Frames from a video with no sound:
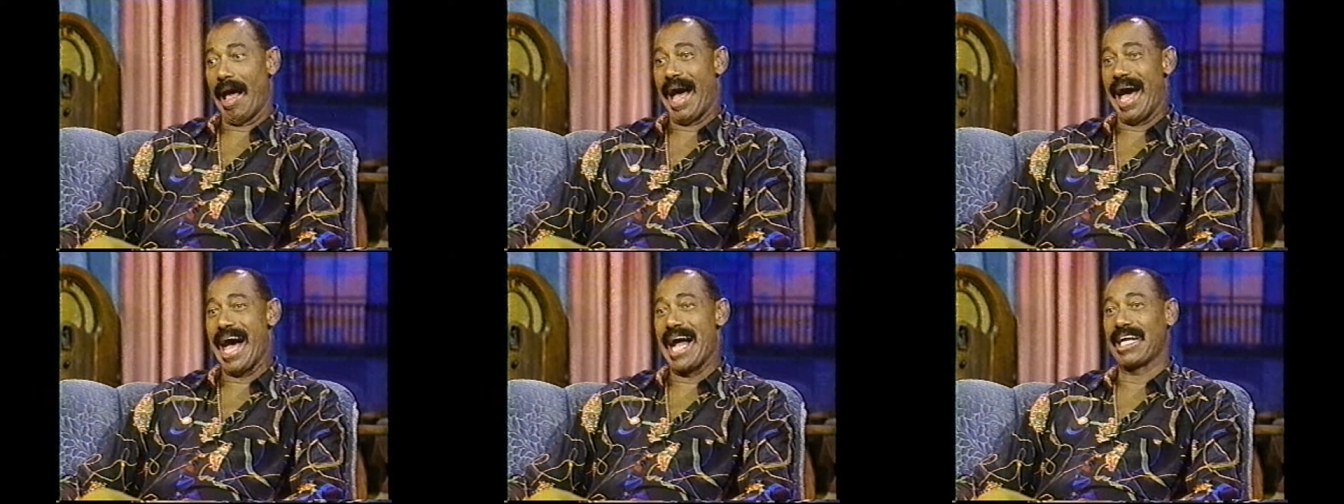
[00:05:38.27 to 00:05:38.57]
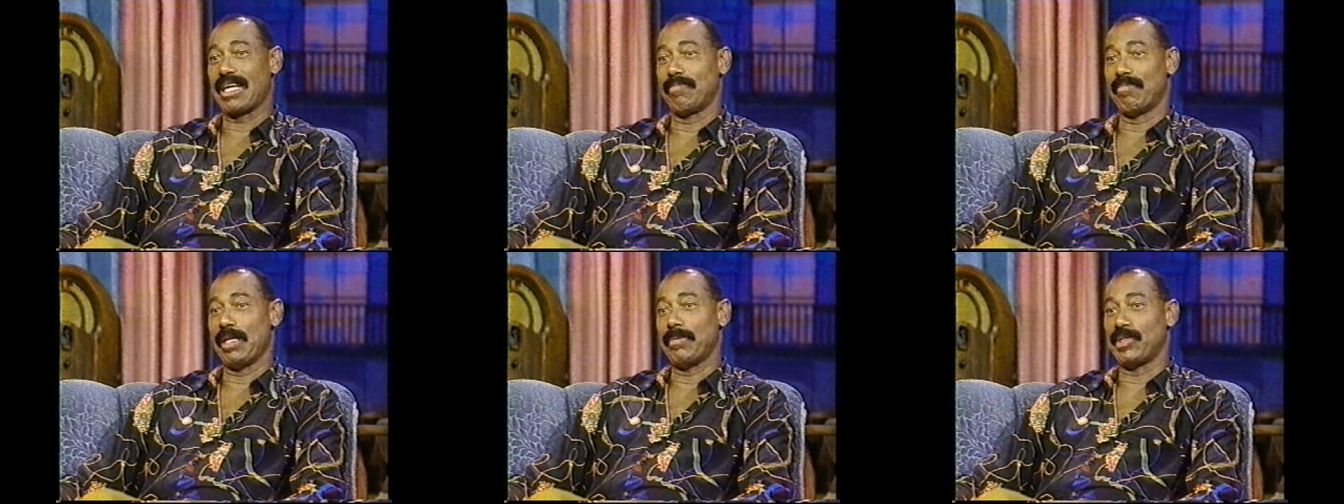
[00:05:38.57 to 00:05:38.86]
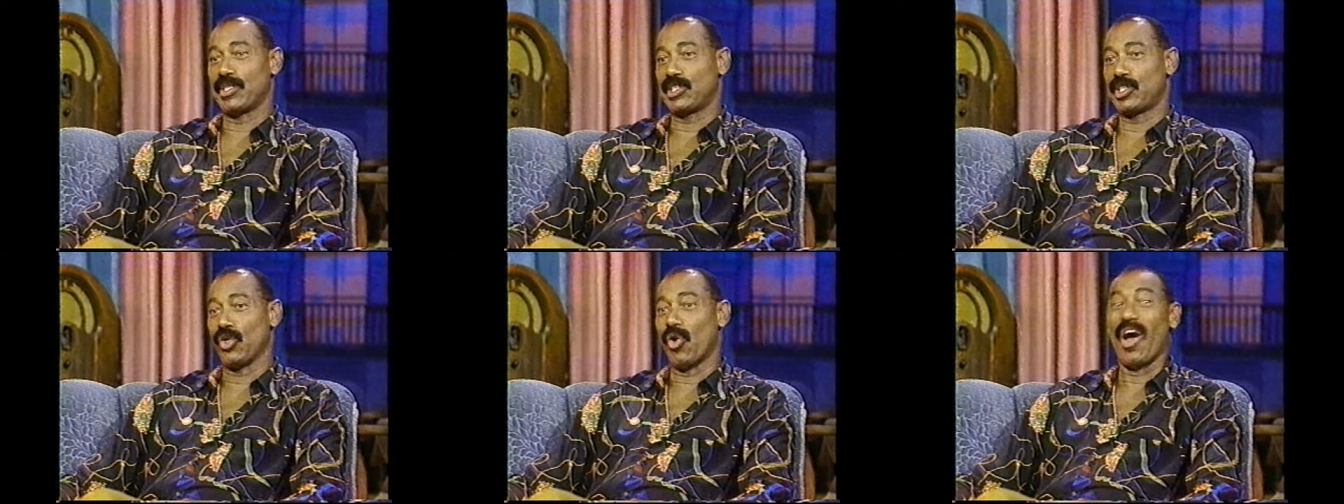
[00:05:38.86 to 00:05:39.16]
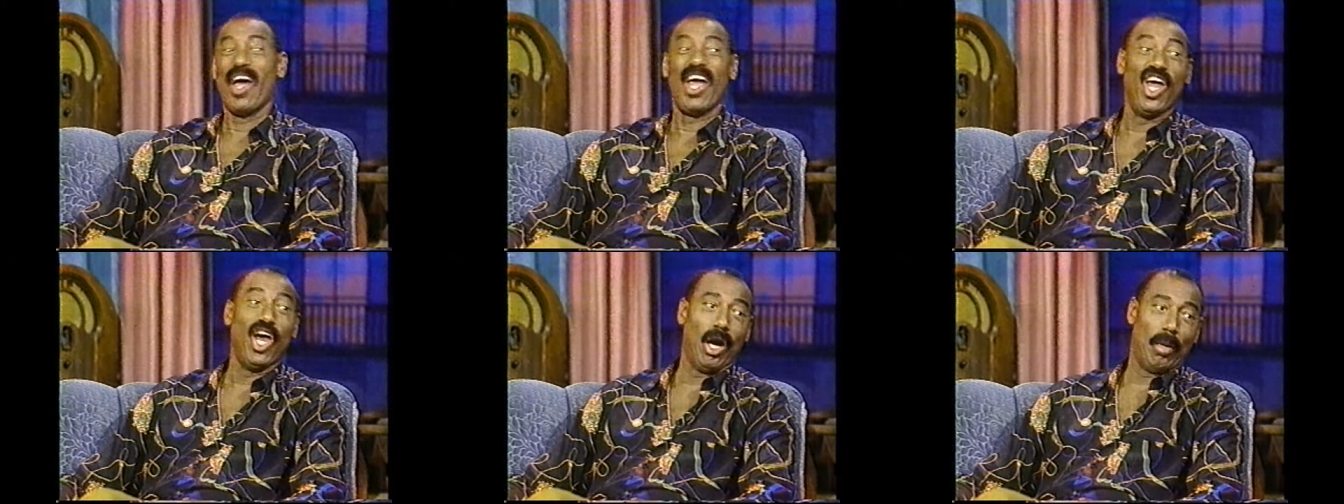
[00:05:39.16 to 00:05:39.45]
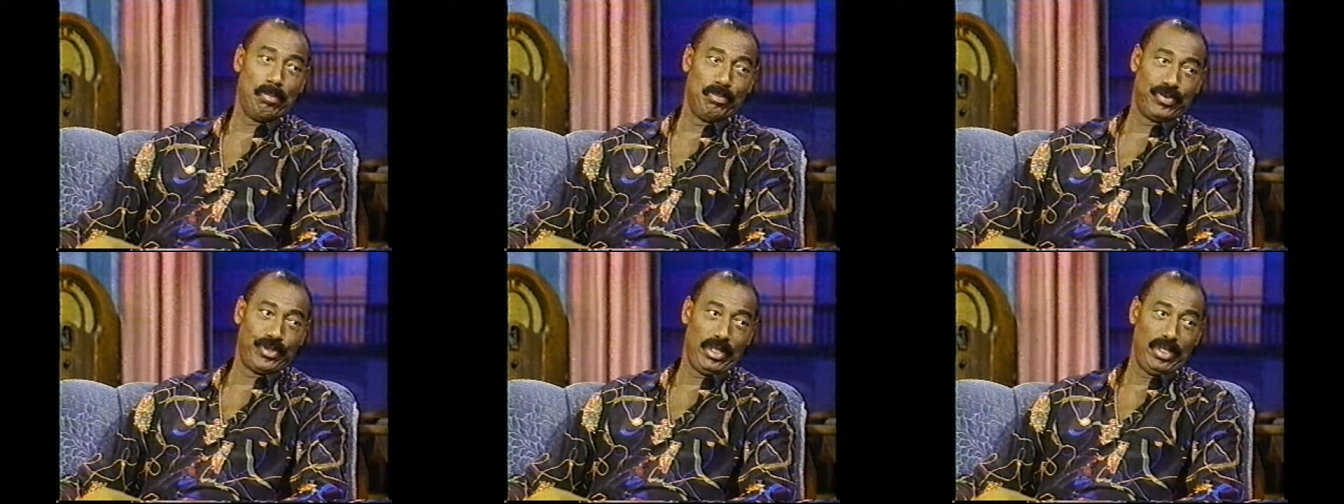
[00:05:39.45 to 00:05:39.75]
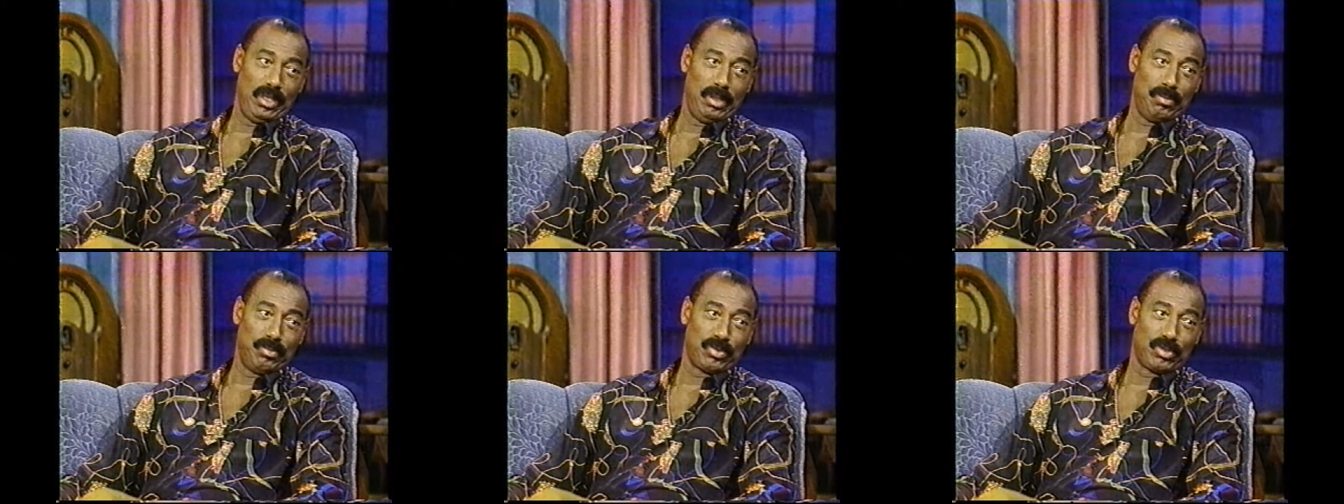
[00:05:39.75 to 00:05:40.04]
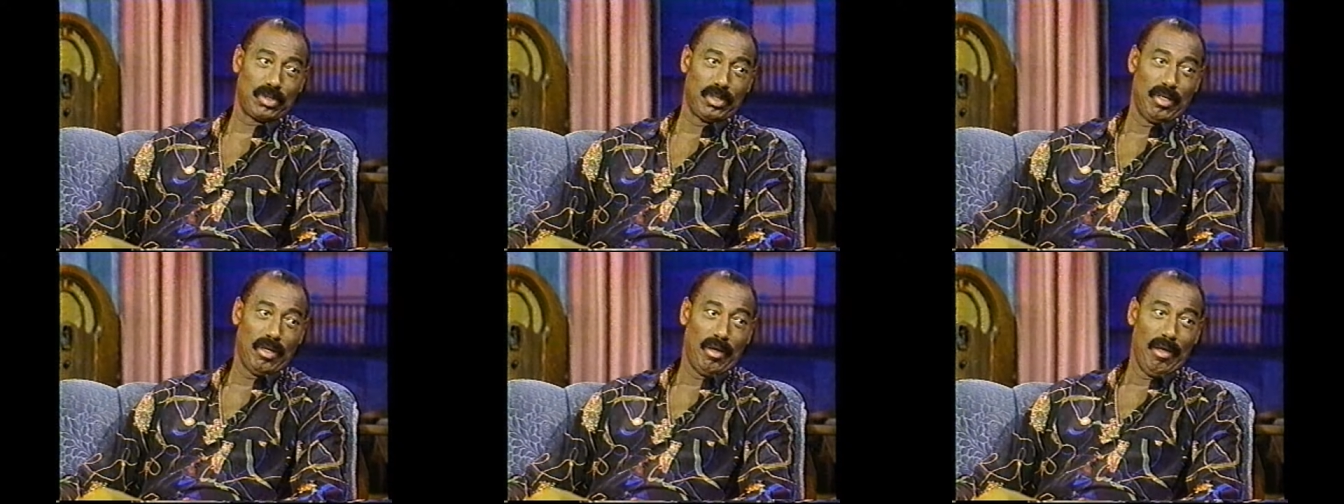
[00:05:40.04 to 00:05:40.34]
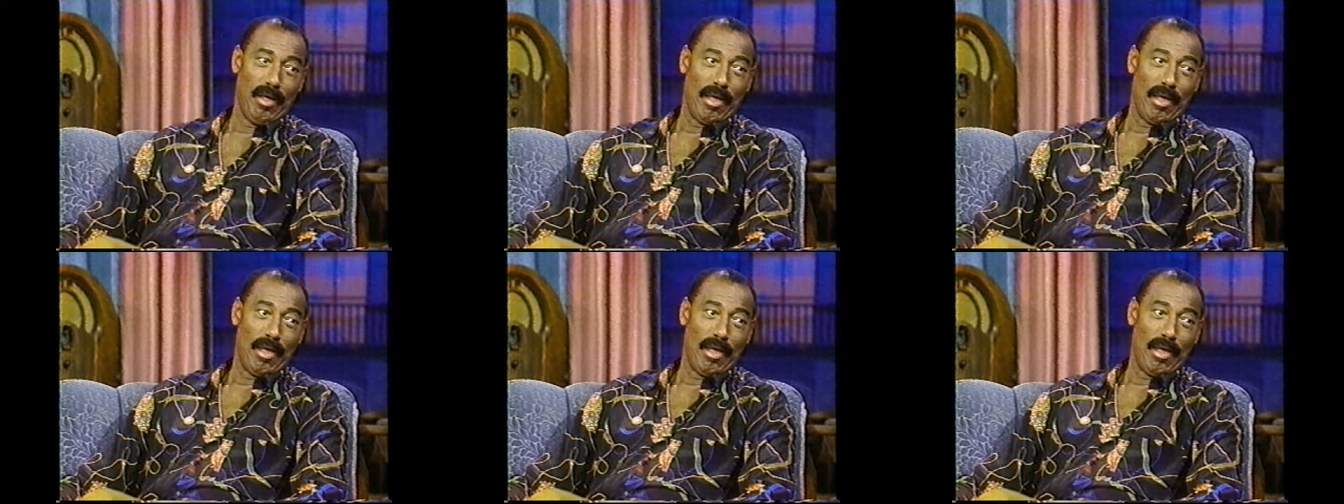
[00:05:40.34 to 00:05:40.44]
I can maybe still help teams.